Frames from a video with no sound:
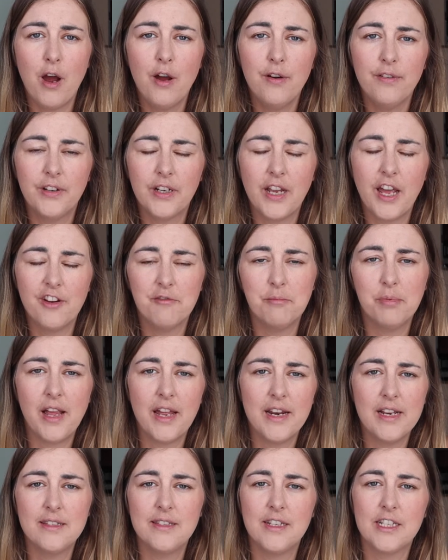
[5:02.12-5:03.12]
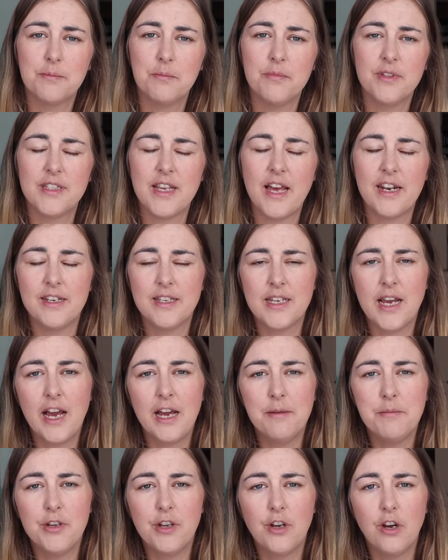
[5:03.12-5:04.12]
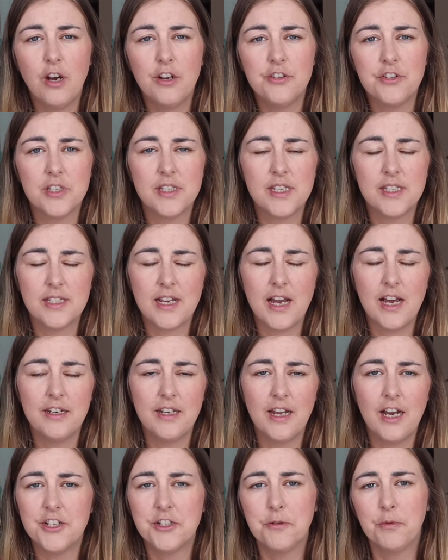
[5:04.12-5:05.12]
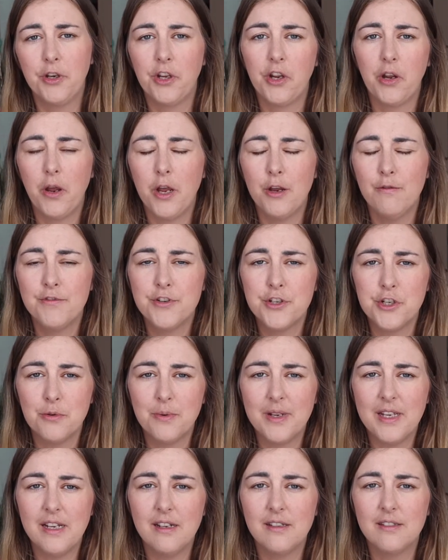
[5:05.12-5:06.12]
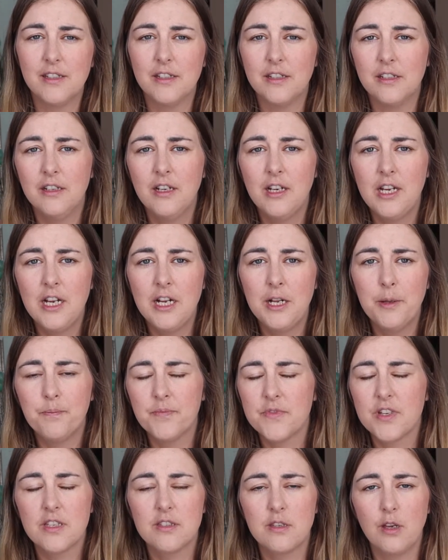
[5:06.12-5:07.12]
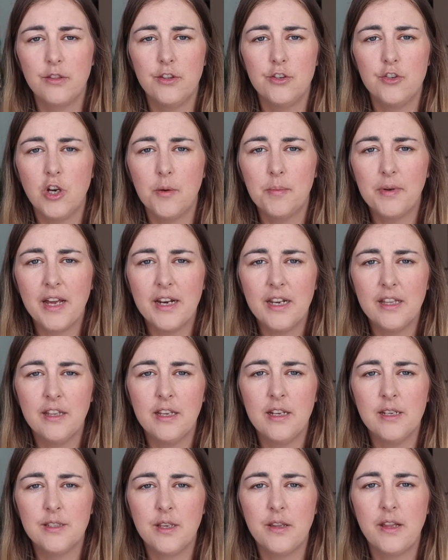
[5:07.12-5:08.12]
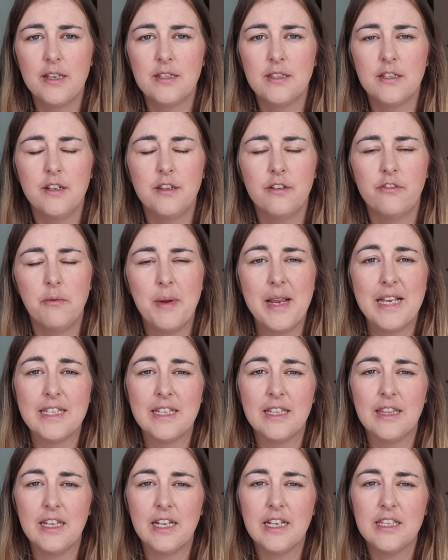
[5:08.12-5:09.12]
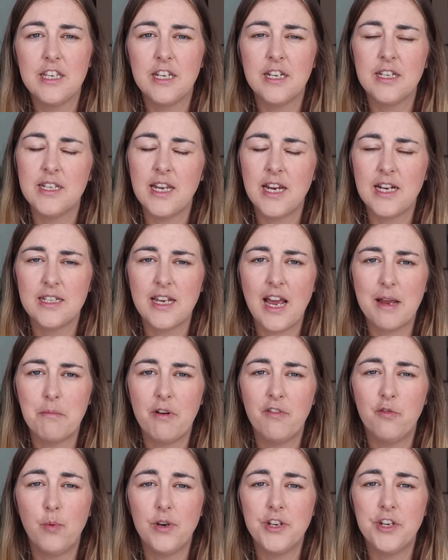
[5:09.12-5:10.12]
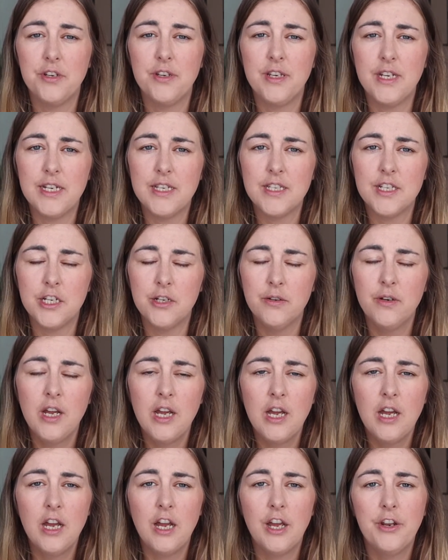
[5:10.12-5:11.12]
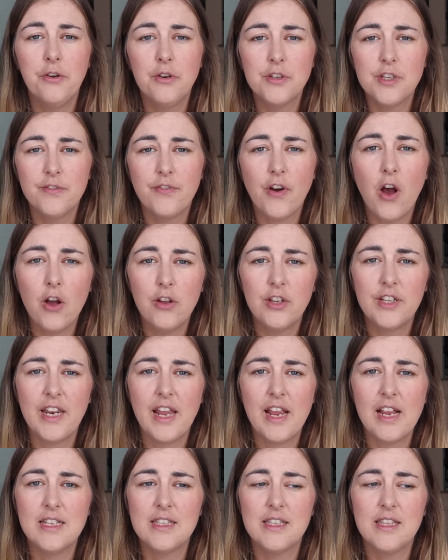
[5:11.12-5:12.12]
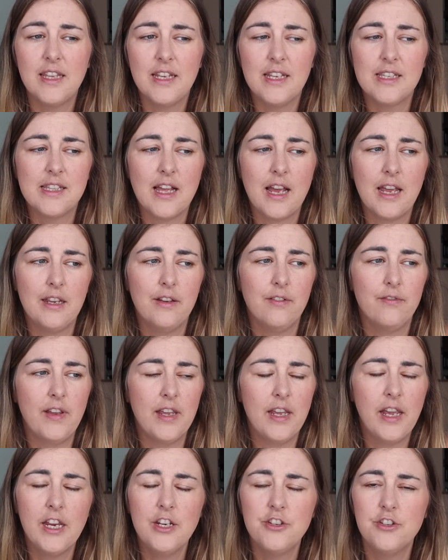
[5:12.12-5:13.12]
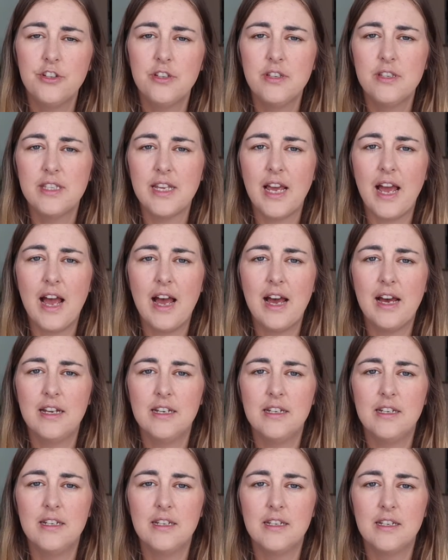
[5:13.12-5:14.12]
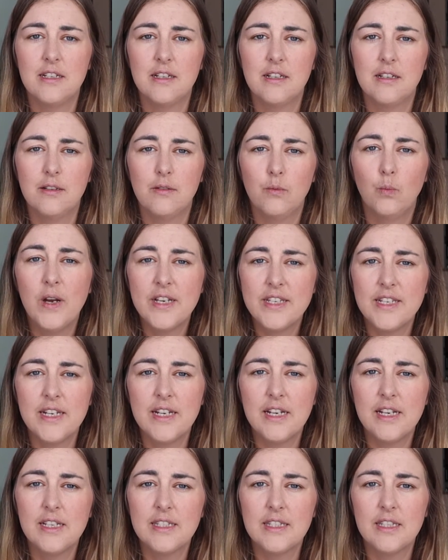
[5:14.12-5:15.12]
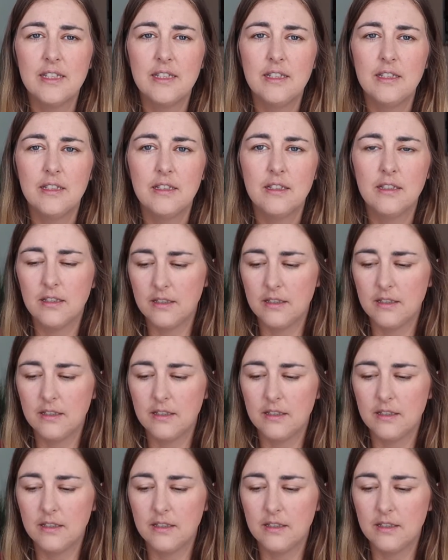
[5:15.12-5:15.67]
off and kind of plan it 6 months ahead of time. You can't just decide, actually, I'm going to go home for 2 weeks and sod the job kind of thing. So that's another amazing thing, is you can take time off when you need to. And also for holidays and things like vacations and weddings and...